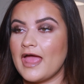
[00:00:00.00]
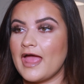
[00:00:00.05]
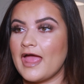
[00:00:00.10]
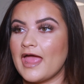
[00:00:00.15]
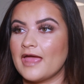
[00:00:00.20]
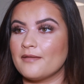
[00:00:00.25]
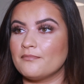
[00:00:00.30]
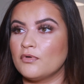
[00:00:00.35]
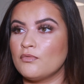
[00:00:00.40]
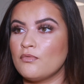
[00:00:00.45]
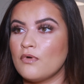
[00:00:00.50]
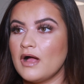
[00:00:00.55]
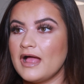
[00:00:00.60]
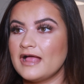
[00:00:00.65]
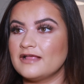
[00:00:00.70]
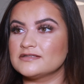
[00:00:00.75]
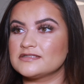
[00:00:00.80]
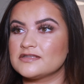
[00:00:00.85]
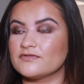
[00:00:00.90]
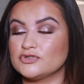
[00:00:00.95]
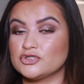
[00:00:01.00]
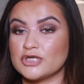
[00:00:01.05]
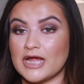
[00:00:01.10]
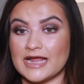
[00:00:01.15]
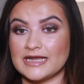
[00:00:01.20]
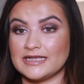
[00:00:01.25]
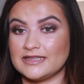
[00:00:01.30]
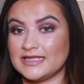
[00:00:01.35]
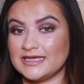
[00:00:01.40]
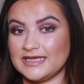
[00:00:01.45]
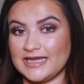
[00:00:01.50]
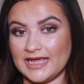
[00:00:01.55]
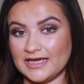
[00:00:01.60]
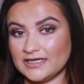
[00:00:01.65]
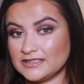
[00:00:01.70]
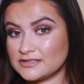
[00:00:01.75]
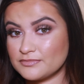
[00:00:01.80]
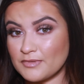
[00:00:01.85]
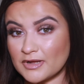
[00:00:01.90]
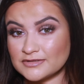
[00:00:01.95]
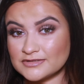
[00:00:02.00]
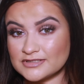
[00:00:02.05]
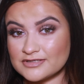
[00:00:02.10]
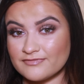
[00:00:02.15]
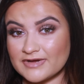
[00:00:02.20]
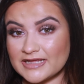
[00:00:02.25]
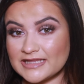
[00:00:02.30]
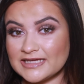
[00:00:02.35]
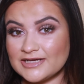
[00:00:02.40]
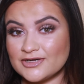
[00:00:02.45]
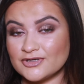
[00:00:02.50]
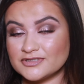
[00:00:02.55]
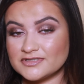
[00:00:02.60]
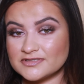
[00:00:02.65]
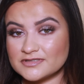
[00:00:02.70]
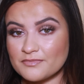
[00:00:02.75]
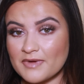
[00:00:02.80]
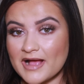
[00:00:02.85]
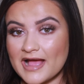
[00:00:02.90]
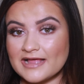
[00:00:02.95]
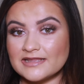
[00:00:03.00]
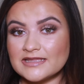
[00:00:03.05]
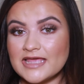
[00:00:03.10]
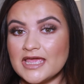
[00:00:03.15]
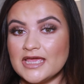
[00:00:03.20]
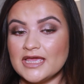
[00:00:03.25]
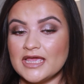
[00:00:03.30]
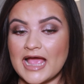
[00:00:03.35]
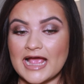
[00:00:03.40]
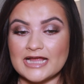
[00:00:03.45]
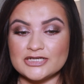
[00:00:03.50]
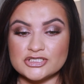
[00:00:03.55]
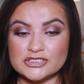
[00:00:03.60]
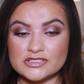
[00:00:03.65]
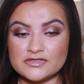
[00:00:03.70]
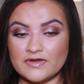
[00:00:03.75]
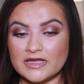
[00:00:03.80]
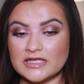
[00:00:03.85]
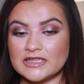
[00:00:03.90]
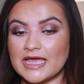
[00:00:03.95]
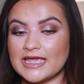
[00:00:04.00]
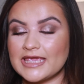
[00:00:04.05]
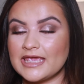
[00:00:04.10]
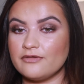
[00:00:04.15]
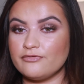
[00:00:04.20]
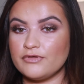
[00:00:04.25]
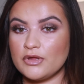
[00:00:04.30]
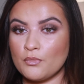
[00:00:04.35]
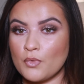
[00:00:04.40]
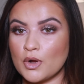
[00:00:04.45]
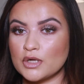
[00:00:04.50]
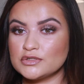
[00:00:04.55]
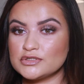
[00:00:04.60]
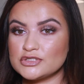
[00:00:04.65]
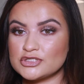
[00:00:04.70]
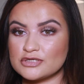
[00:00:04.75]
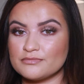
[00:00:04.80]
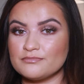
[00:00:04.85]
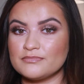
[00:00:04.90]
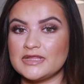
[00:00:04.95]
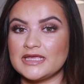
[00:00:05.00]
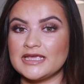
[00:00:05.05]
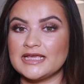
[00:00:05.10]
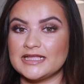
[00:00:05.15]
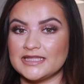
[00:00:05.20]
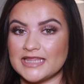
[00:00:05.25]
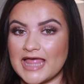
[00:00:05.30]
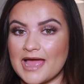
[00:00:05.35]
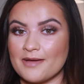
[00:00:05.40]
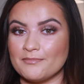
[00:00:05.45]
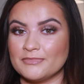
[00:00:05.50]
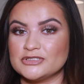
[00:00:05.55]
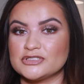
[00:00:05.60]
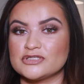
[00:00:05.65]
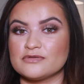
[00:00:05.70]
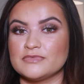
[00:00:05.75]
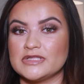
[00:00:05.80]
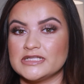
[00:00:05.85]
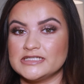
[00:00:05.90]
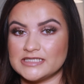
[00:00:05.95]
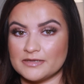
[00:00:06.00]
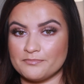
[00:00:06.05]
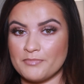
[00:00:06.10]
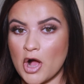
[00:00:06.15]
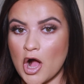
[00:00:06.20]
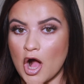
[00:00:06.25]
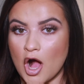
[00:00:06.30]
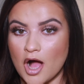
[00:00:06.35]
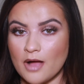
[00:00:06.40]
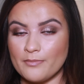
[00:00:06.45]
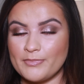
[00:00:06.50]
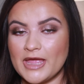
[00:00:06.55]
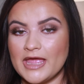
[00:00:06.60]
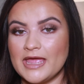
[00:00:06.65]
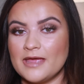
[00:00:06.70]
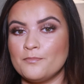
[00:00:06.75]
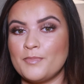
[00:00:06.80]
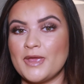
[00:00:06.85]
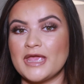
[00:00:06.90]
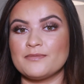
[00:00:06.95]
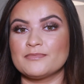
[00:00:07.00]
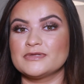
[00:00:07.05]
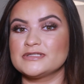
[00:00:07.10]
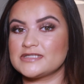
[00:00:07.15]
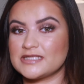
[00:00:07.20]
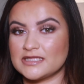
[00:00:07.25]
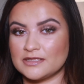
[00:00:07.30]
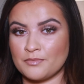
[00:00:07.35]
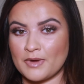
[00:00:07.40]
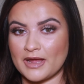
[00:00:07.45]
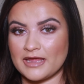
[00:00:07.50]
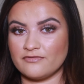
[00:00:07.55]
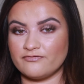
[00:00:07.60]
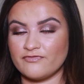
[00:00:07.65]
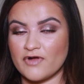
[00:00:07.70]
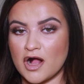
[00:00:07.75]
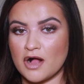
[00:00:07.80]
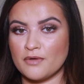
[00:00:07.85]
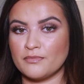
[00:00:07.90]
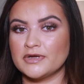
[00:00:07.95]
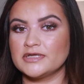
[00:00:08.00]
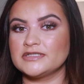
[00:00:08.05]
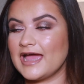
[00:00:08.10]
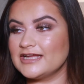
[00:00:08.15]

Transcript: Um, what else have I tried? The NYX ones are really good as well. I just feel like if you want something glam and something to pop, pigments are the way forward.